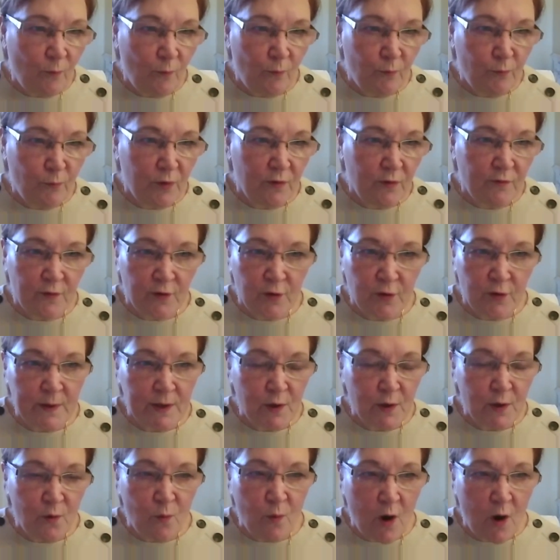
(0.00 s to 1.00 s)

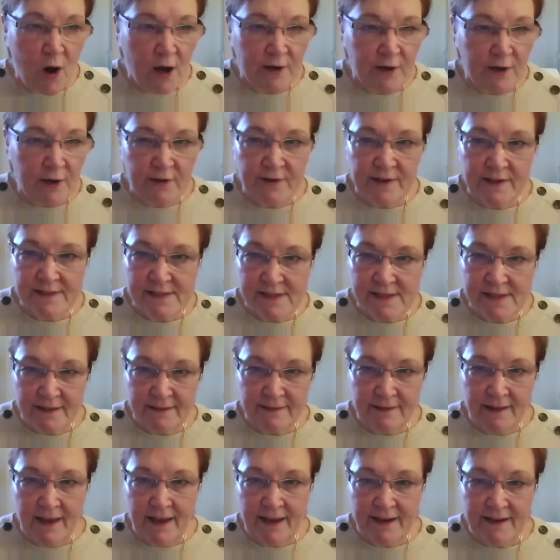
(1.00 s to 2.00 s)
proverbial water and
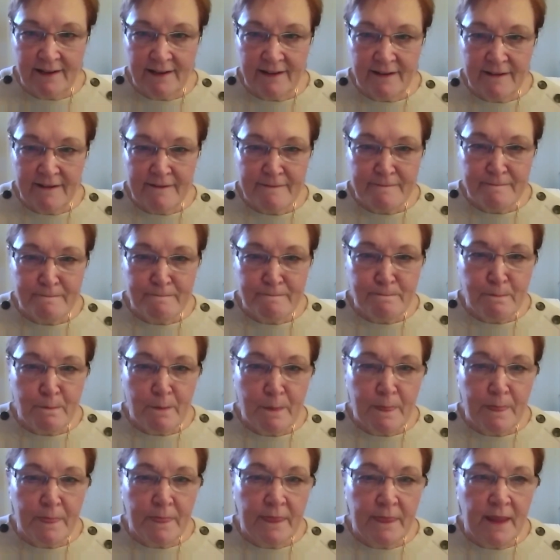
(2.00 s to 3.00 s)
sunlight,
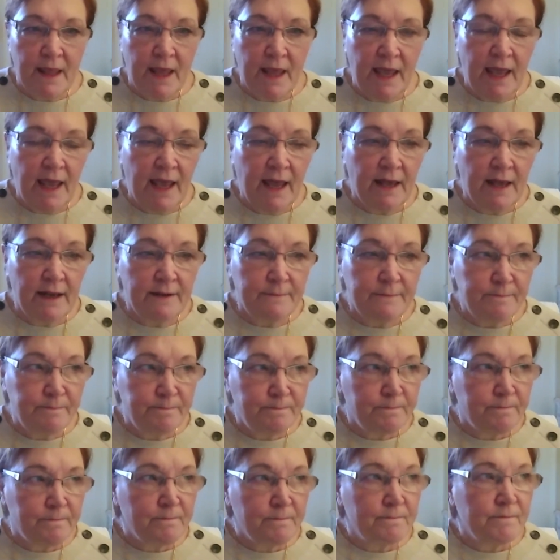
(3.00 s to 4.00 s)
and
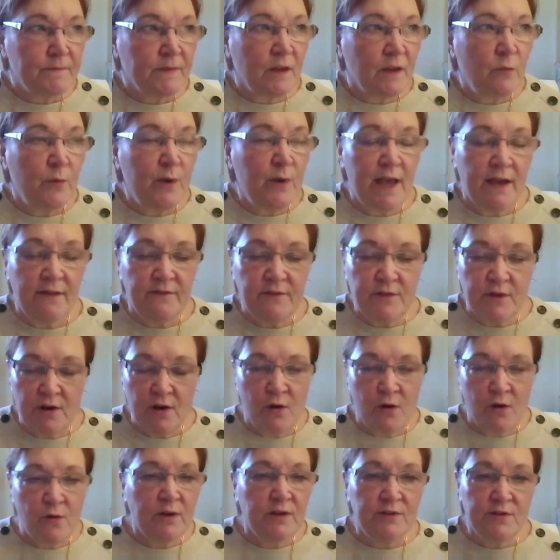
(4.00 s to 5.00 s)
we have
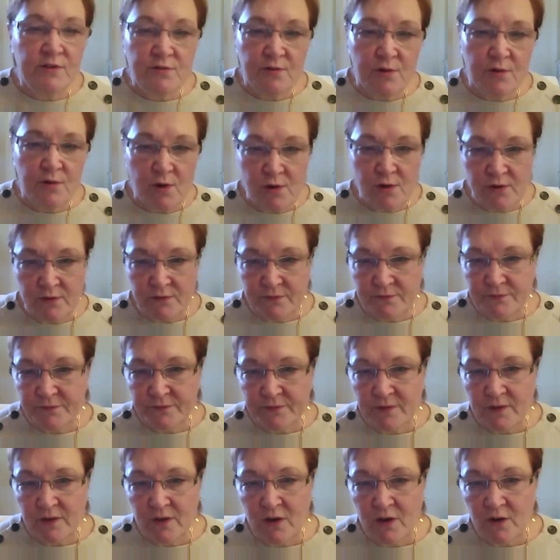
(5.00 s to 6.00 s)
no control
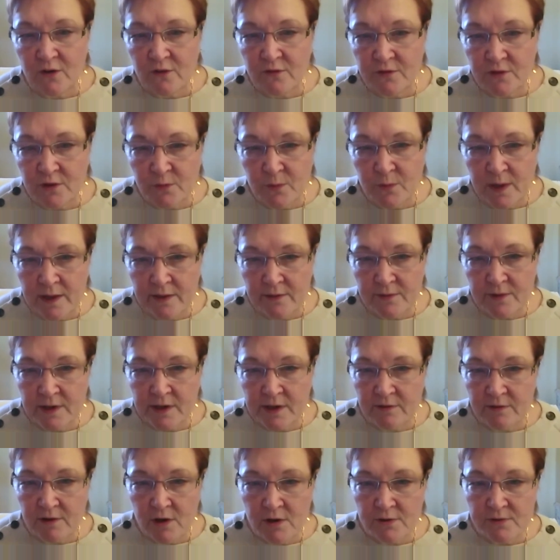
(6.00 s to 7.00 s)
over whether it
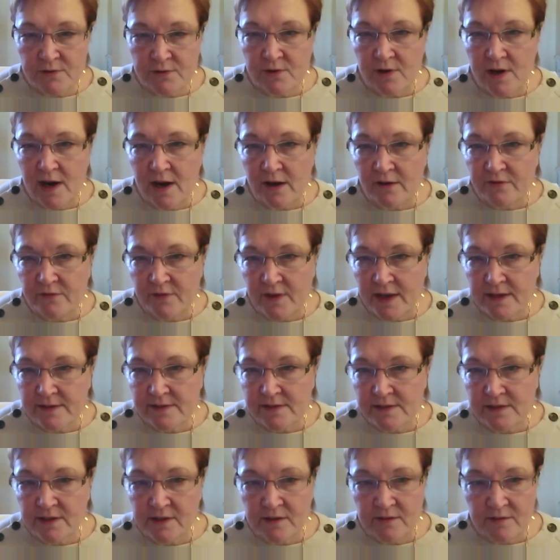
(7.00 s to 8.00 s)
grows or how
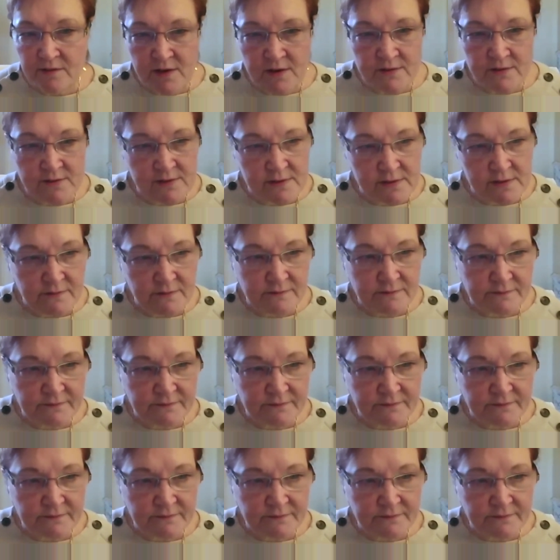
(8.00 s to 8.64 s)
fast it grows.